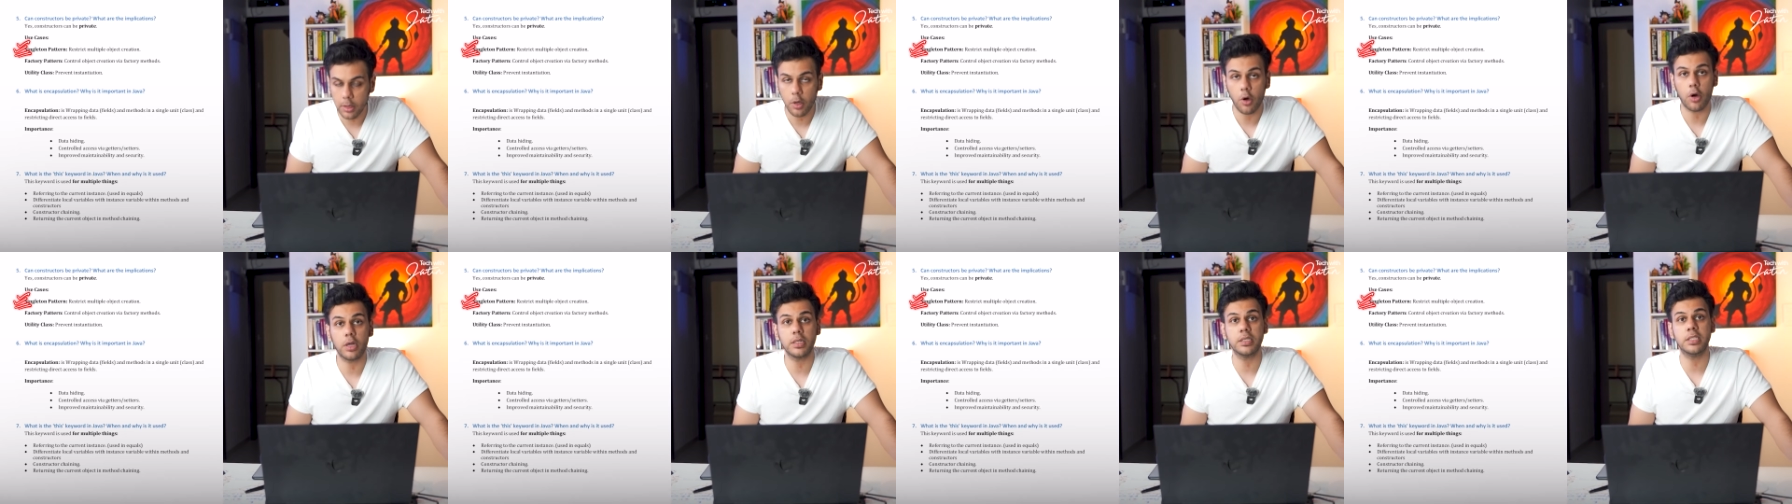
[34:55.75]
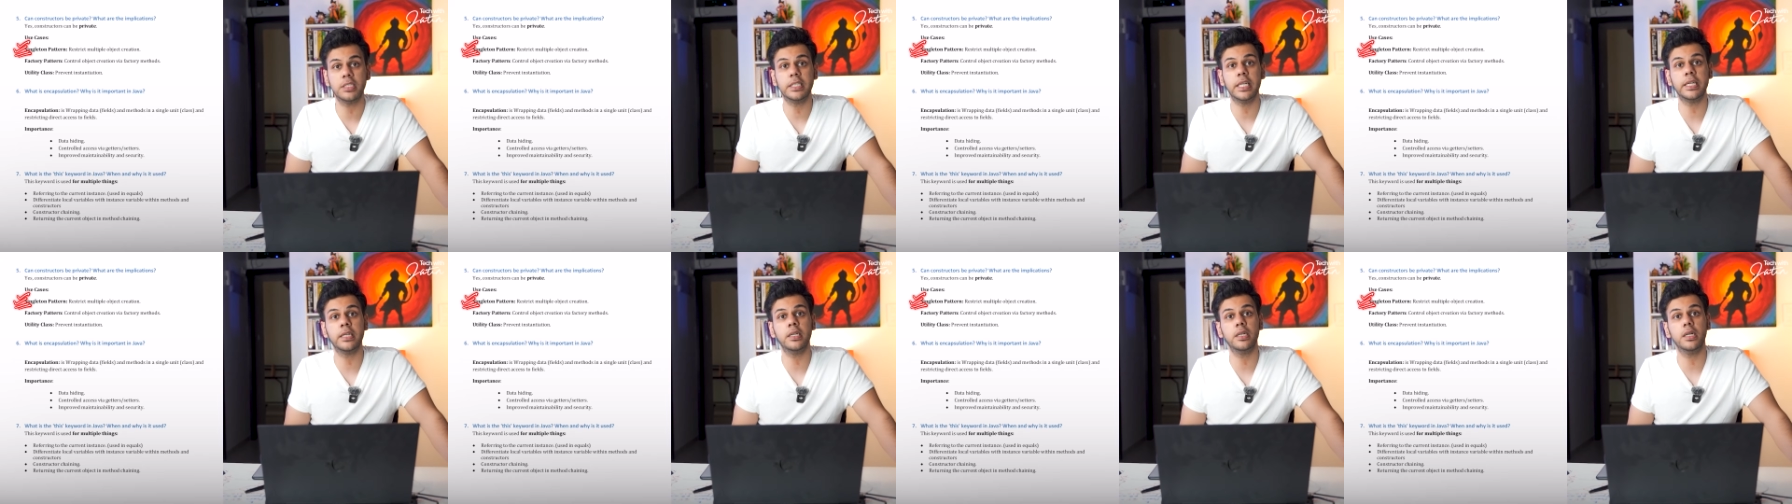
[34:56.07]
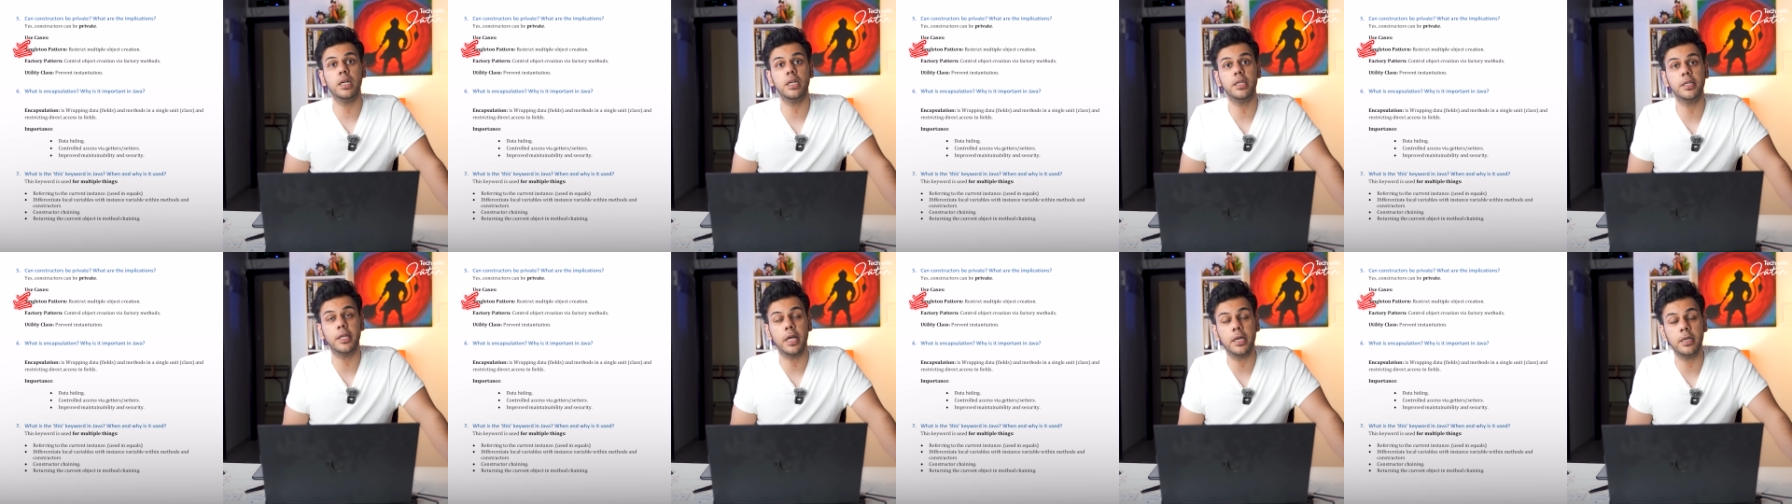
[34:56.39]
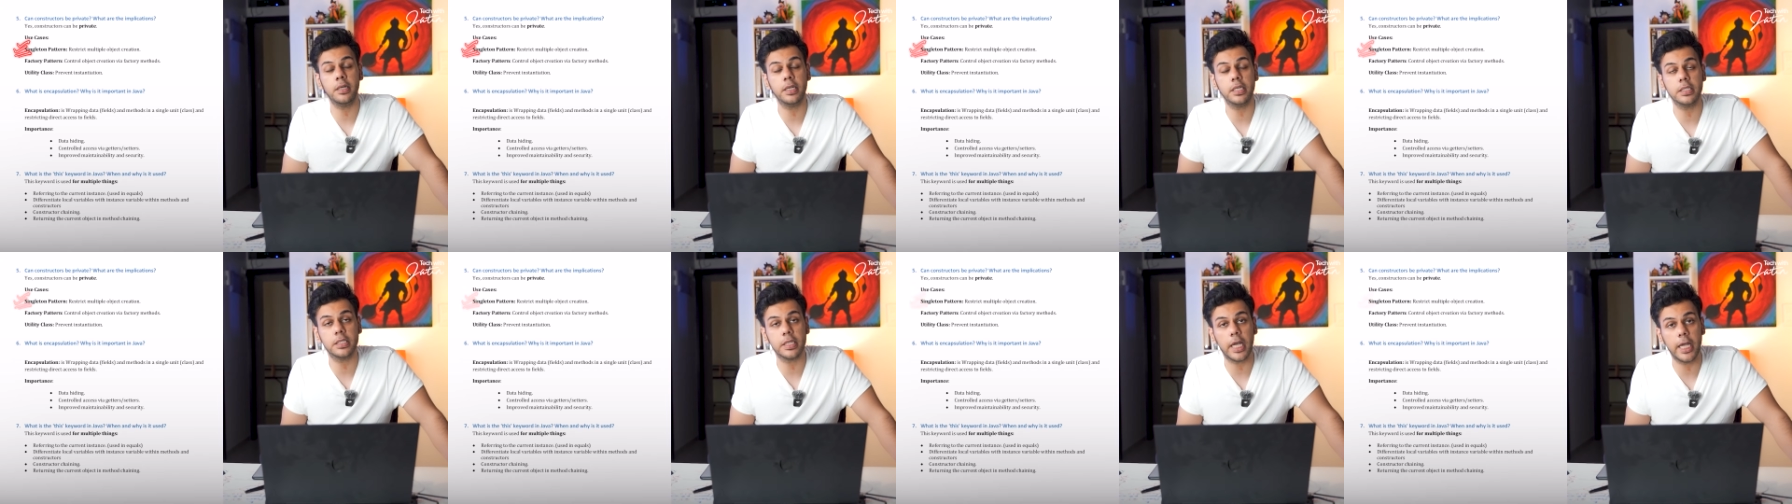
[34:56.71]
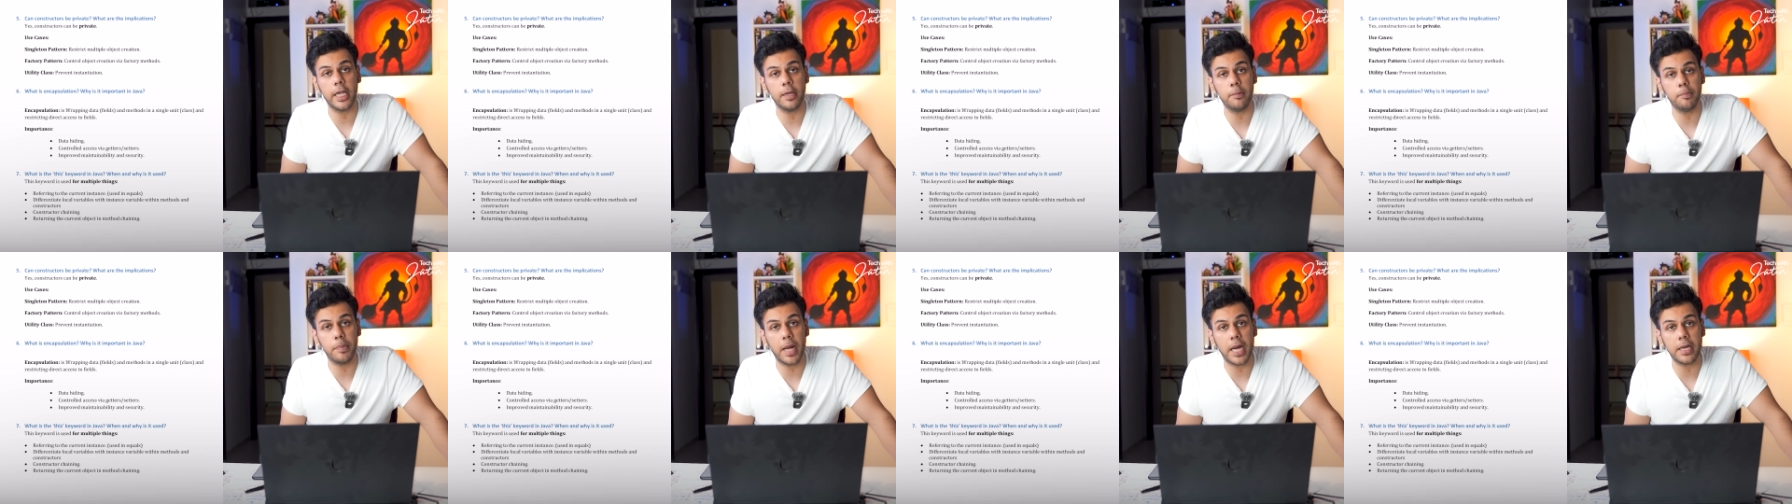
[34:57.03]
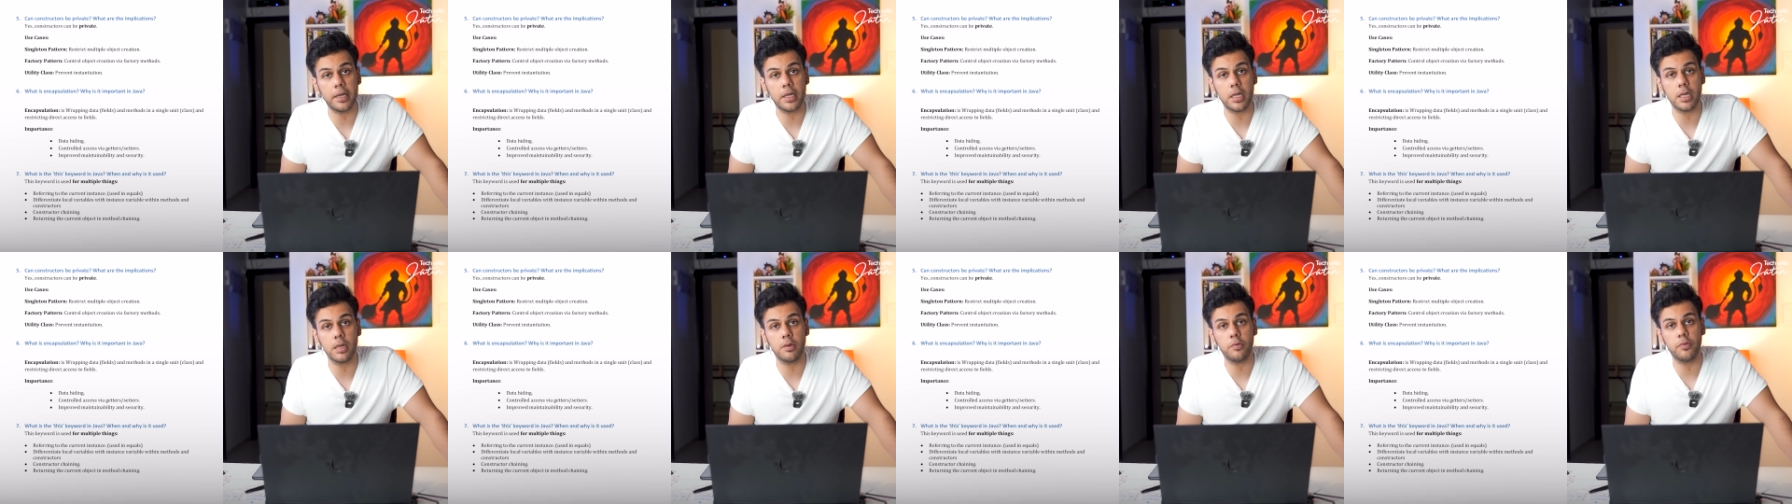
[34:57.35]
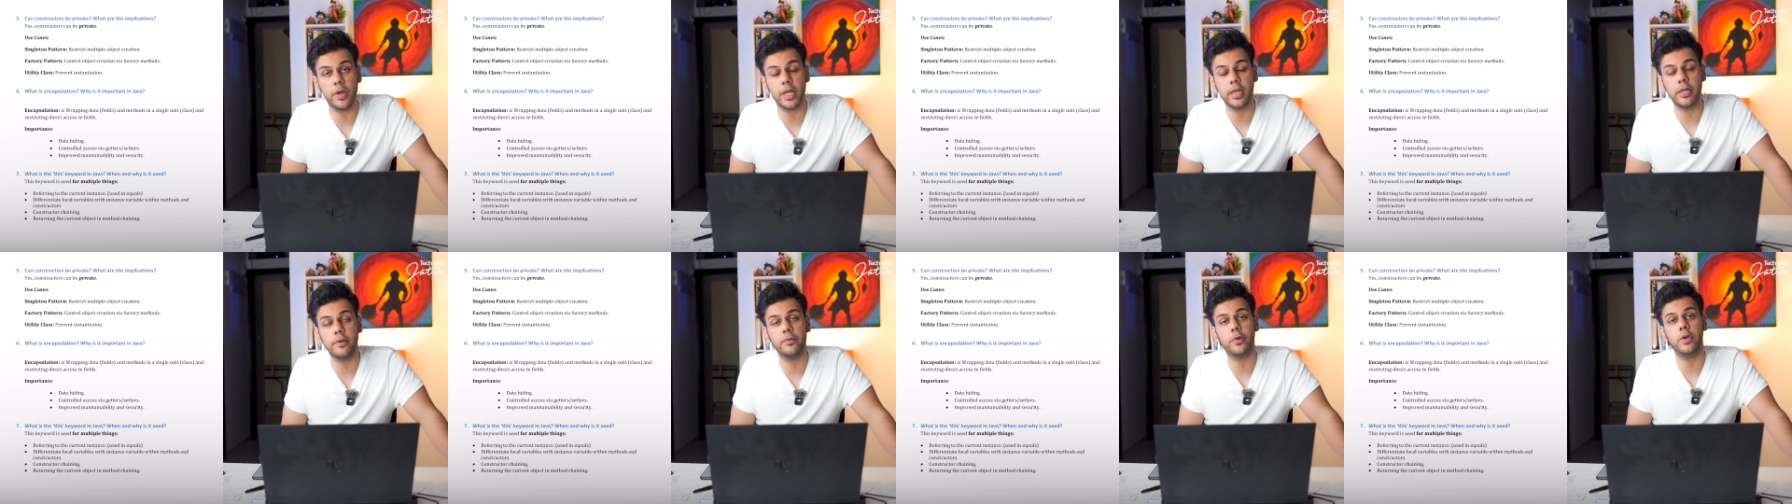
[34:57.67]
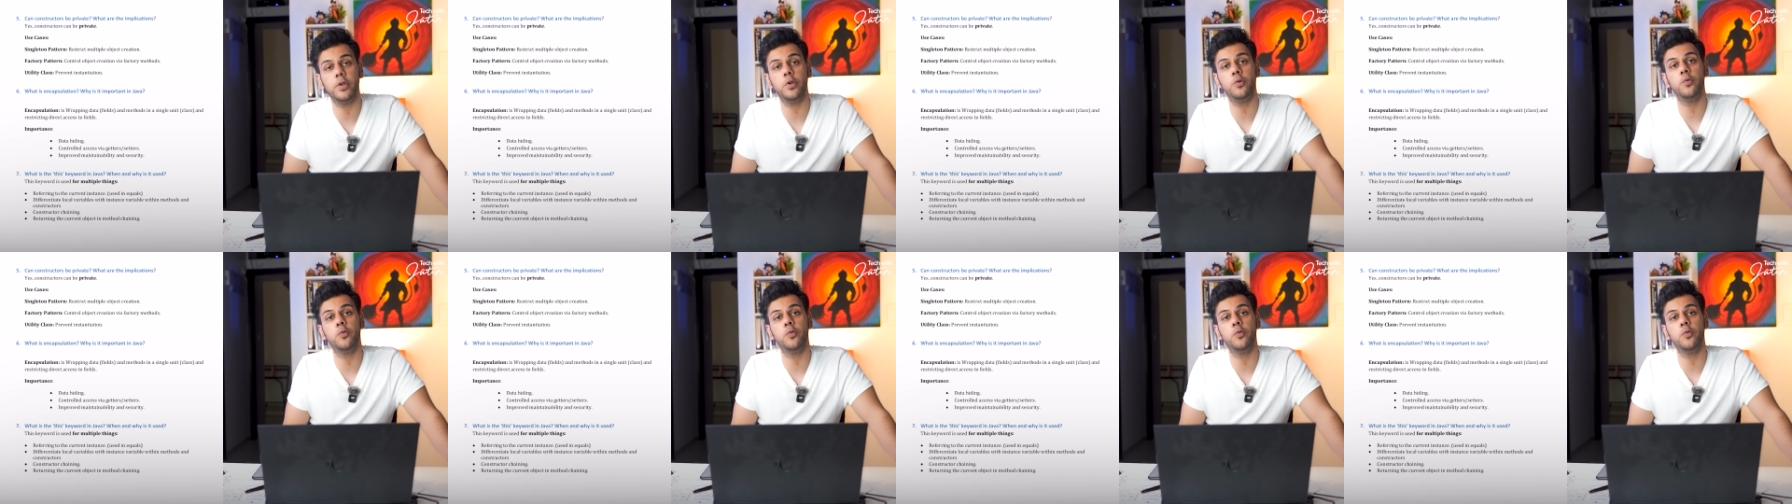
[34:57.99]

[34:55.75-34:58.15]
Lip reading: or singleton design pattern whenever